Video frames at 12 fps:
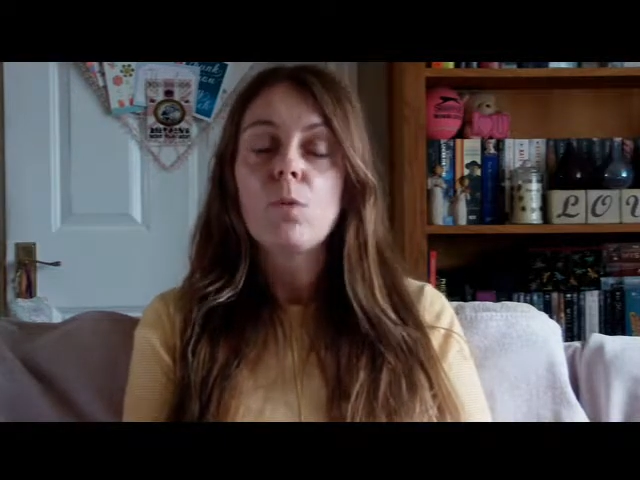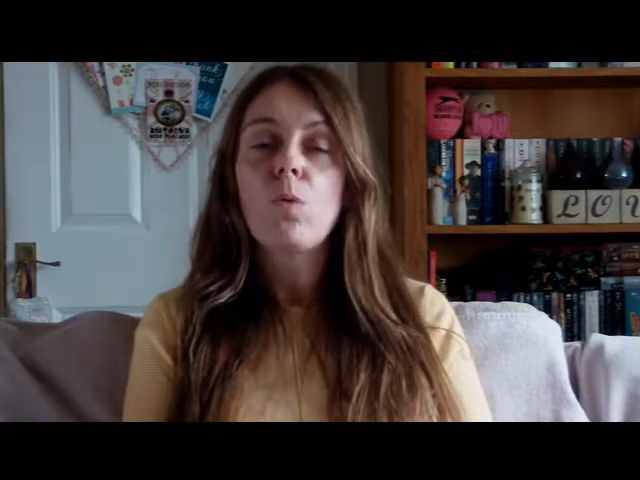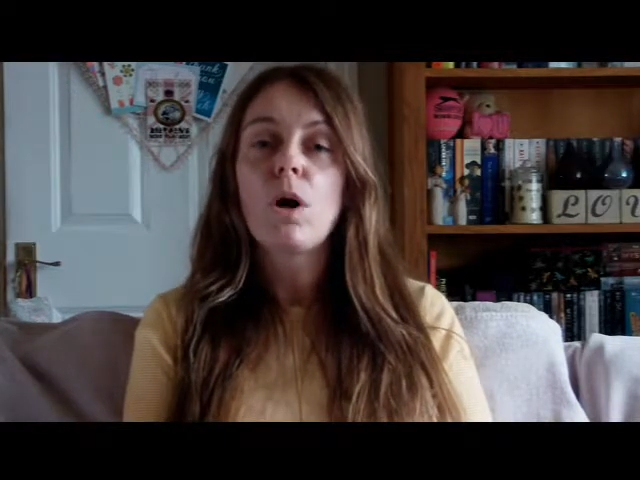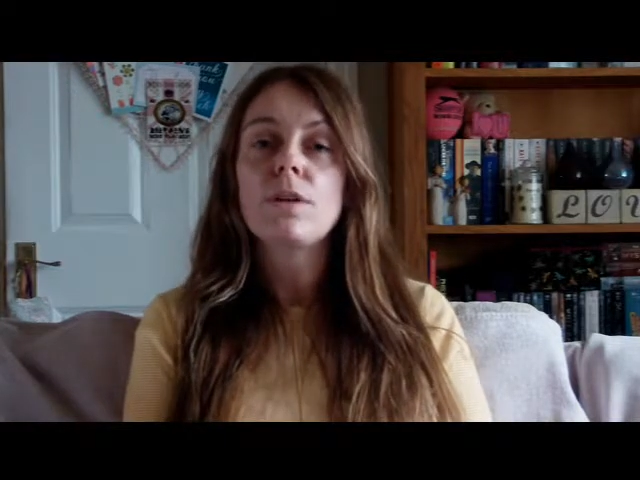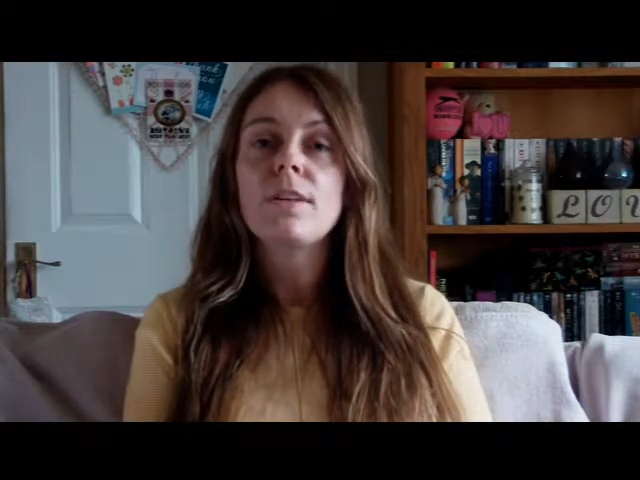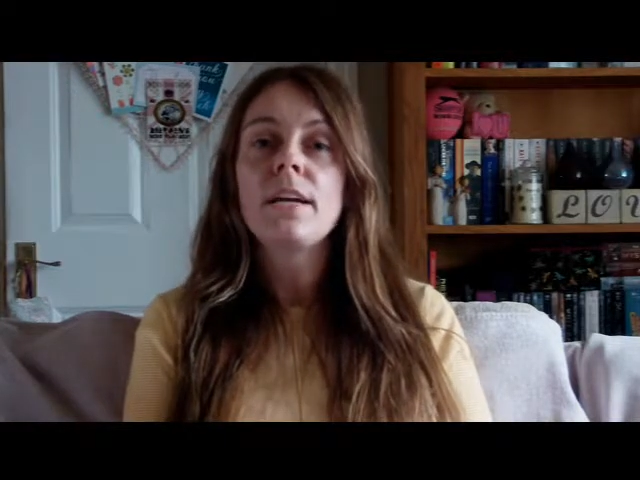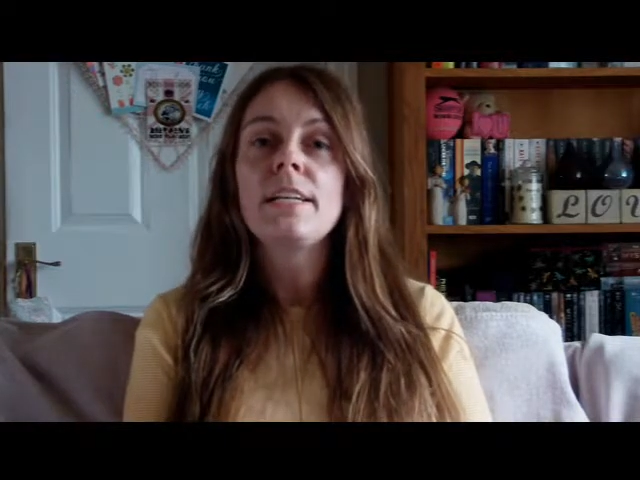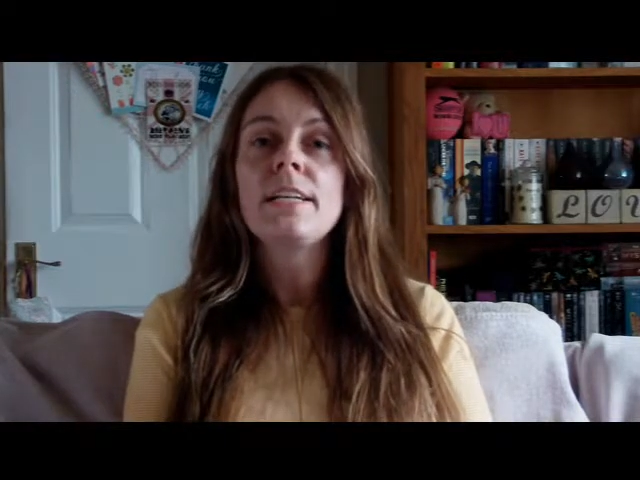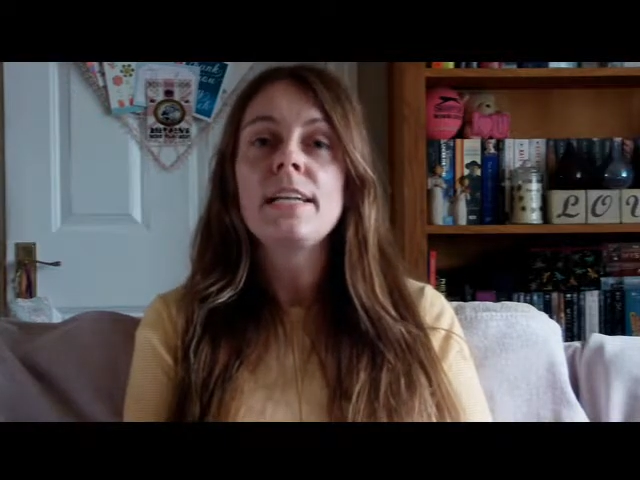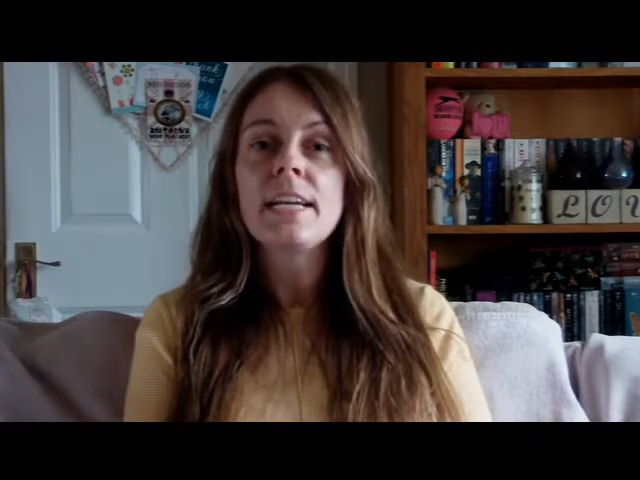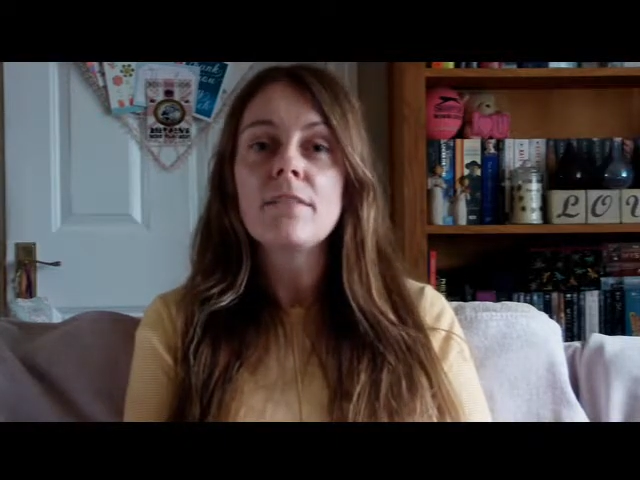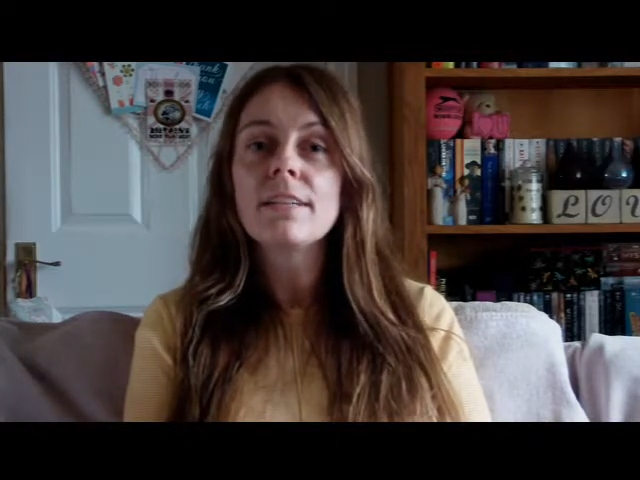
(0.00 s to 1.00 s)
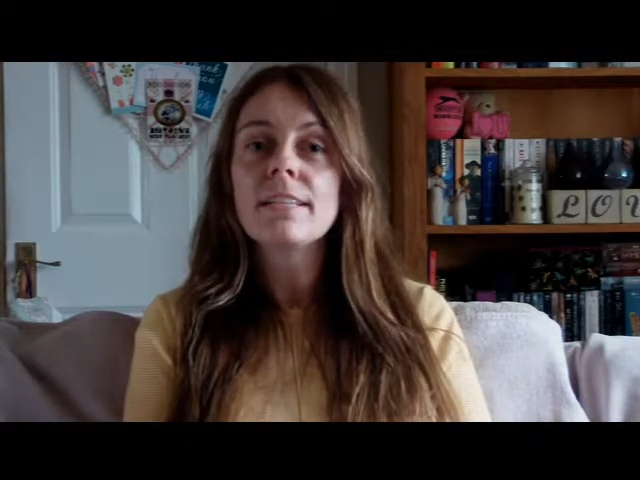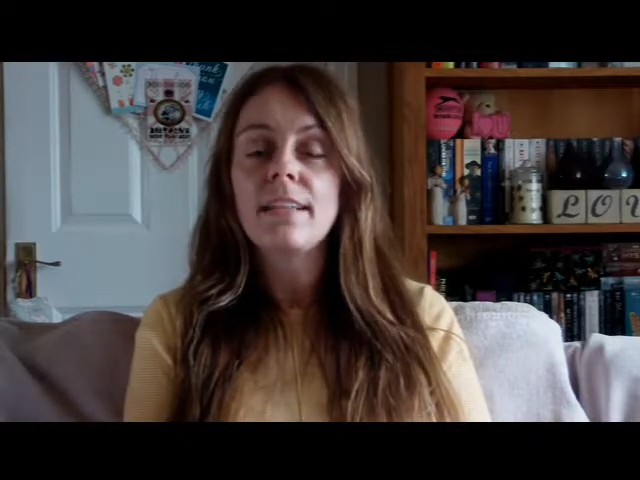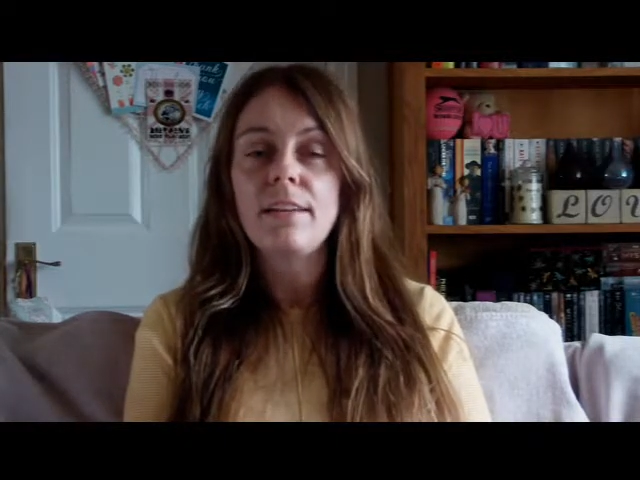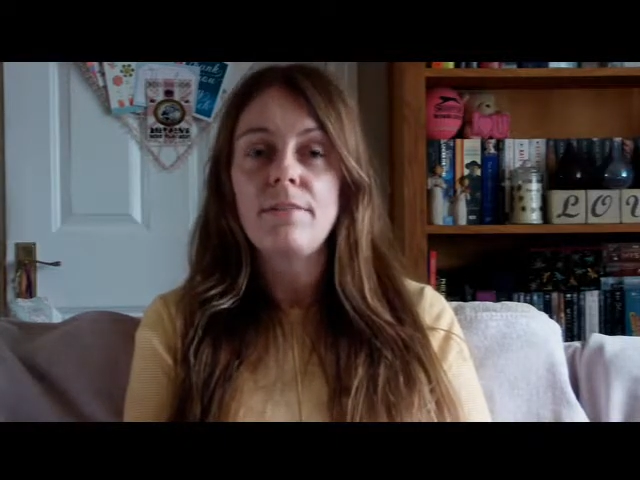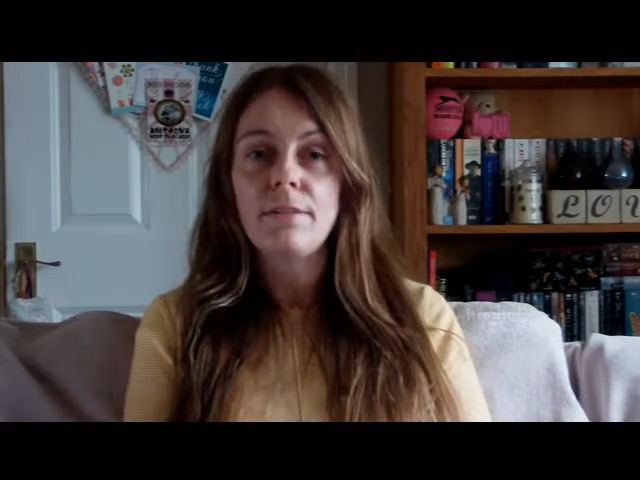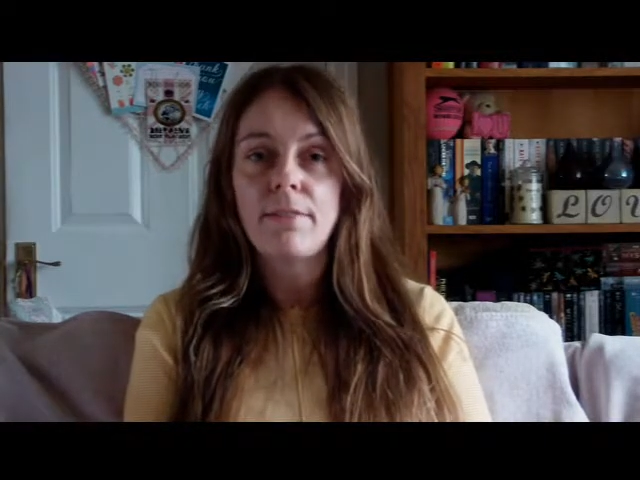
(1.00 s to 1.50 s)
was her nearest living